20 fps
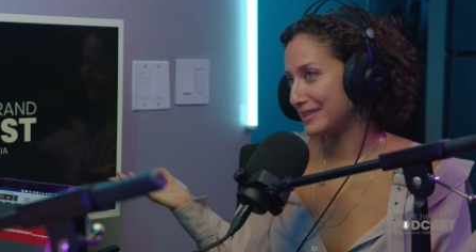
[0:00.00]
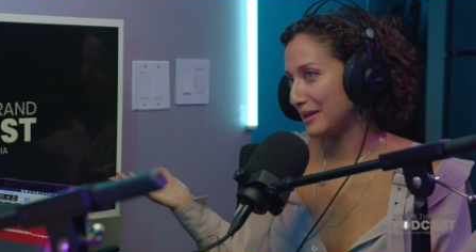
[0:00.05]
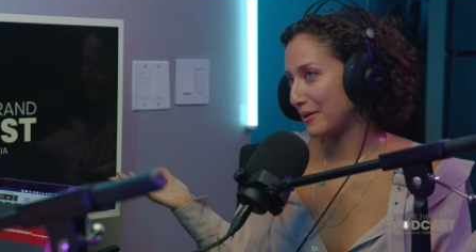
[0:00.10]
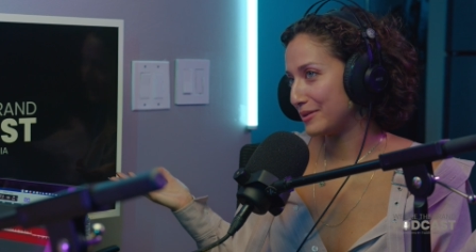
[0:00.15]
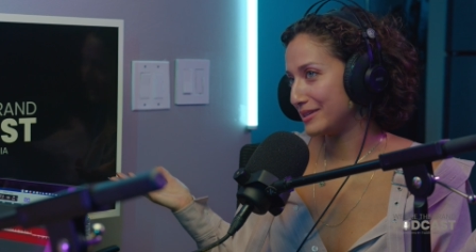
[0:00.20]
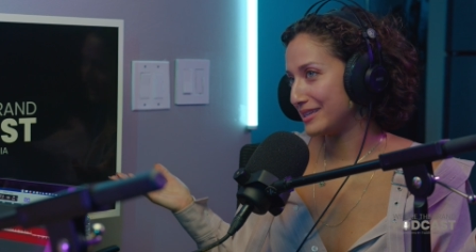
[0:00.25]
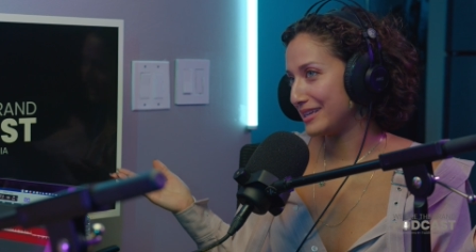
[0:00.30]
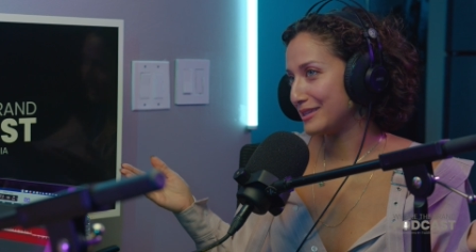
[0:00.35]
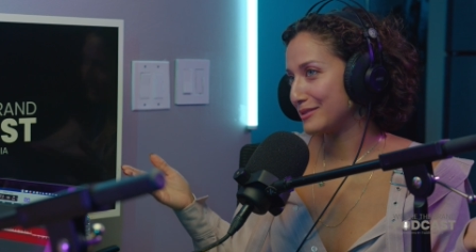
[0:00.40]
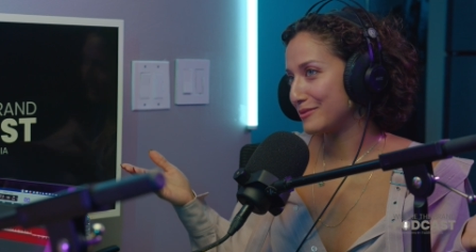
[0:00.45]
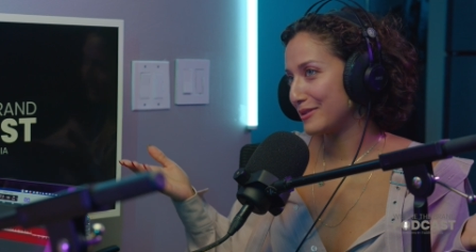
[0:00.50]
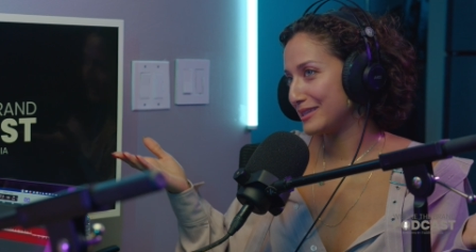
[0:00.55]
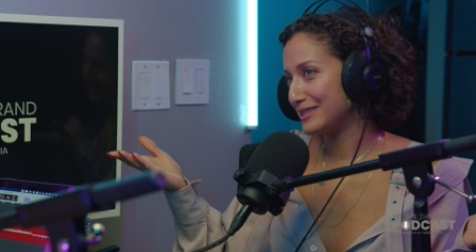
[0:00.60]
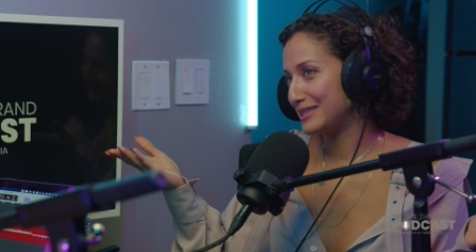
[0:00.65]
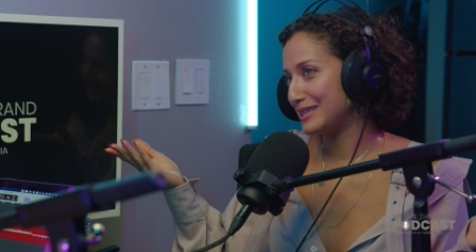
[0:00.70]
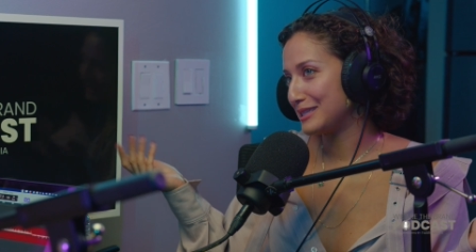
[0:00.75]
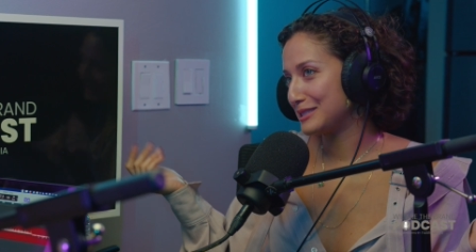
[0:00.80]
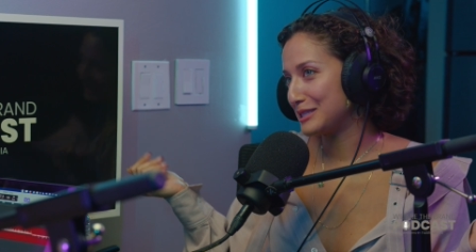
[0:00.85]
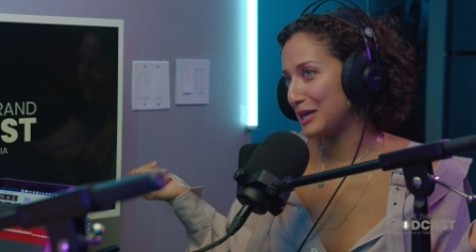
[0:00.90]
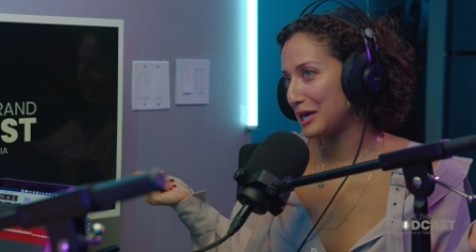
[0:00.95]
nowadays, right?
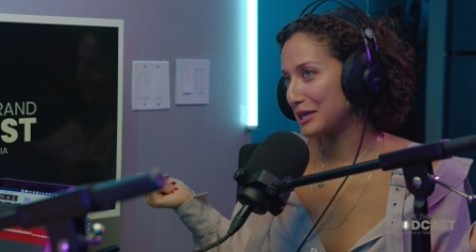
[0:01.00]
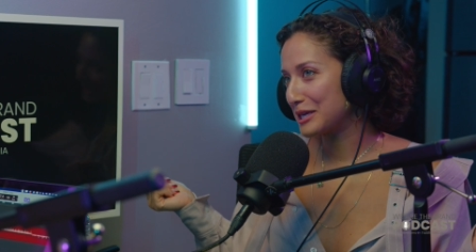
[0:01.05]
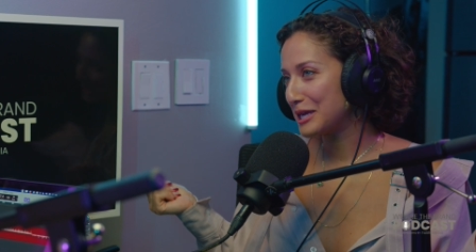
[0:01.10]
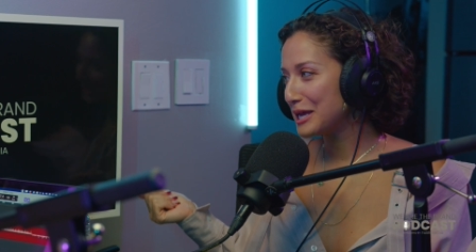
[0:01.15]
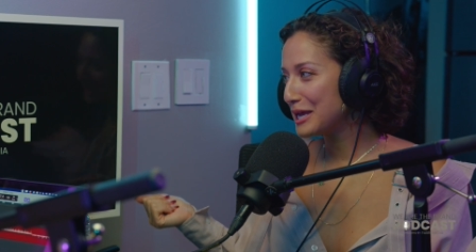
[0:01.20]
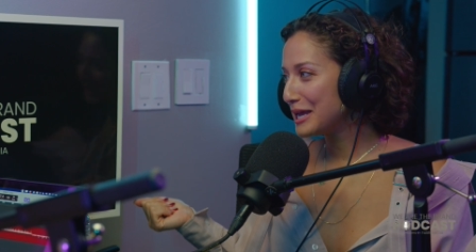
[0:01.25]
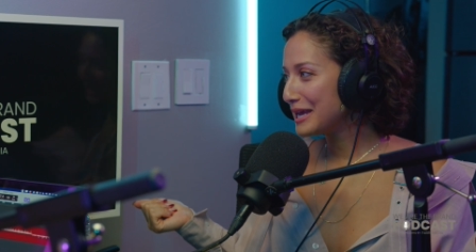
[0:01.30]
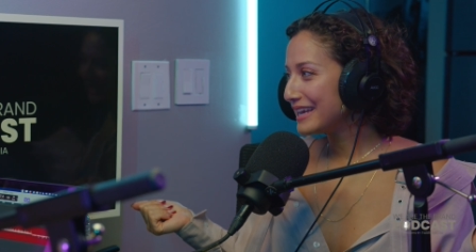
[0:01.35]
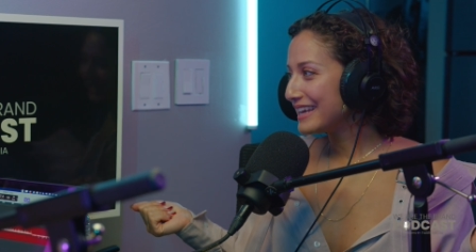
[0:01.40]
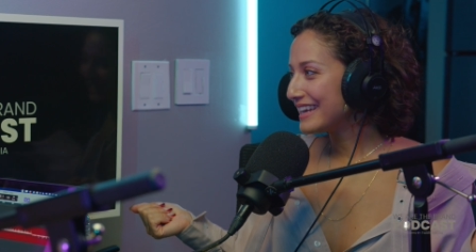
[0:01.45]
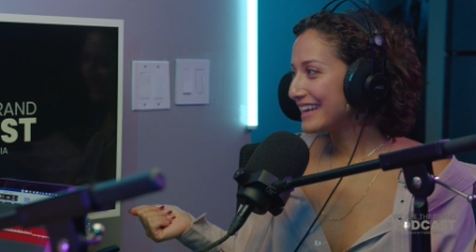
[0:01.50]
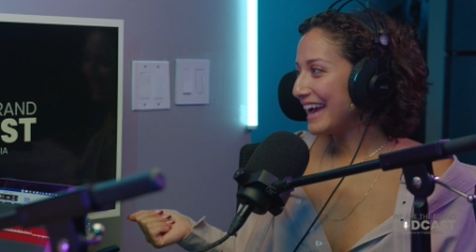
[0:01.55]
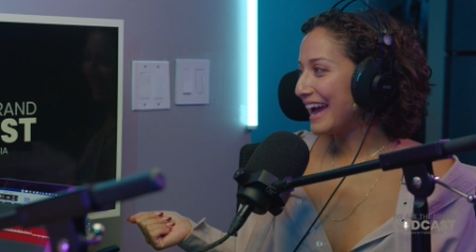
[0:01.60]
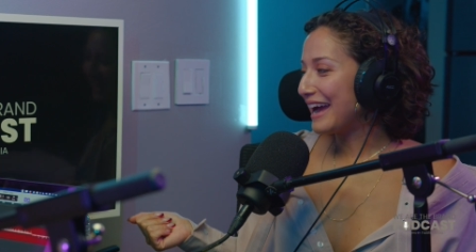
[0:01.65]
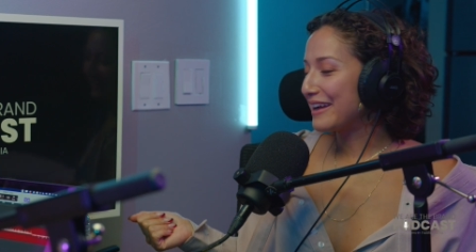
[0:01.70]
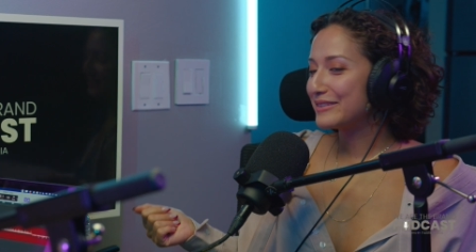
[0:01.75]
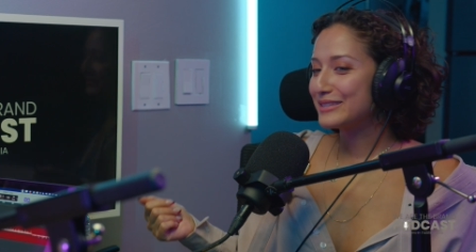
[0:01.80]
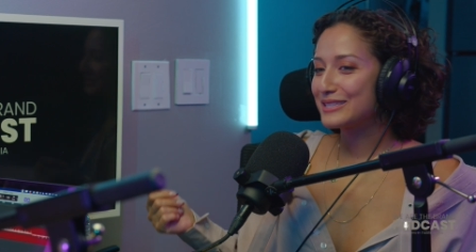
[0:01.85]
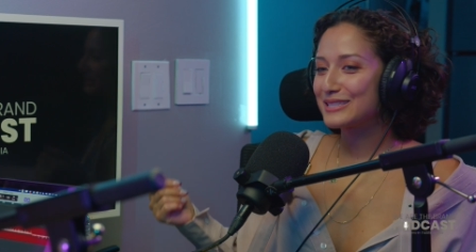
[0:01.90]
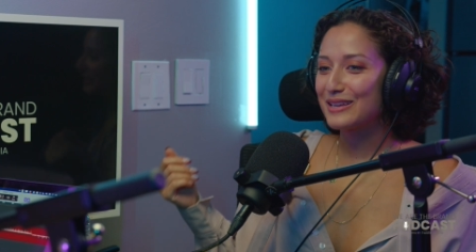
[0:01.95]
TikTok.
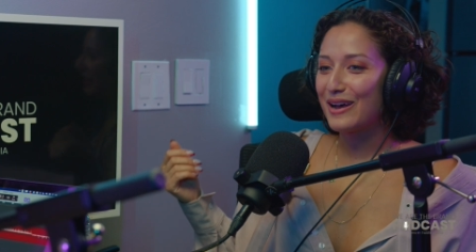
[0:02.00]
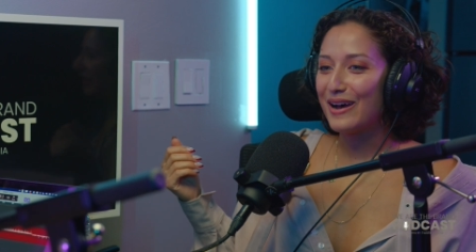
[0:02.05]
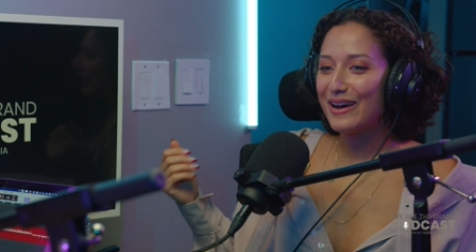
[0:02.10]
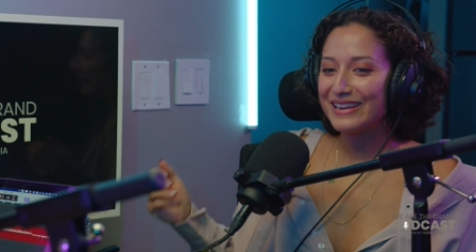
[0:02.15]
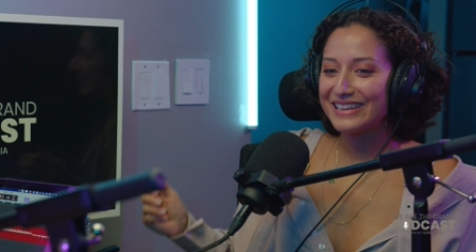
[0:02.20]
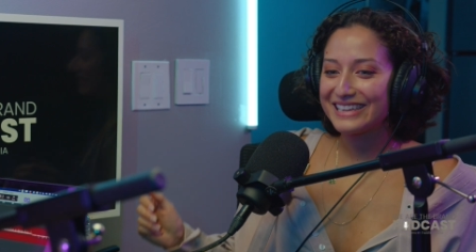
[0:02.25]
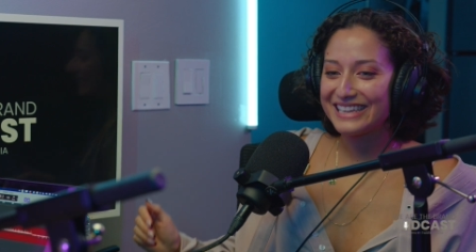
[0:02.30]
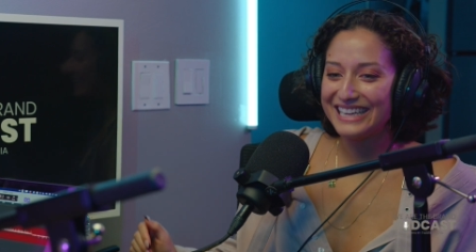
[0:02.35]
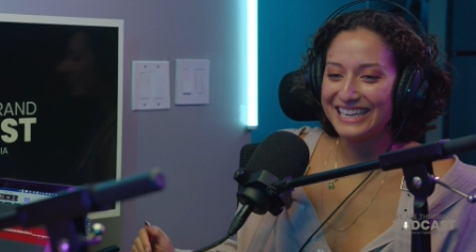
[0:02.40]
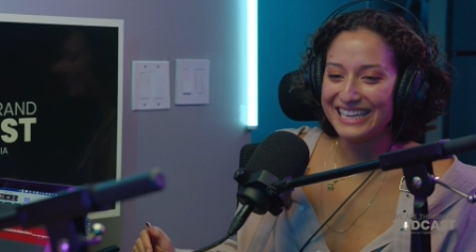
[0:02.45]
I saw it.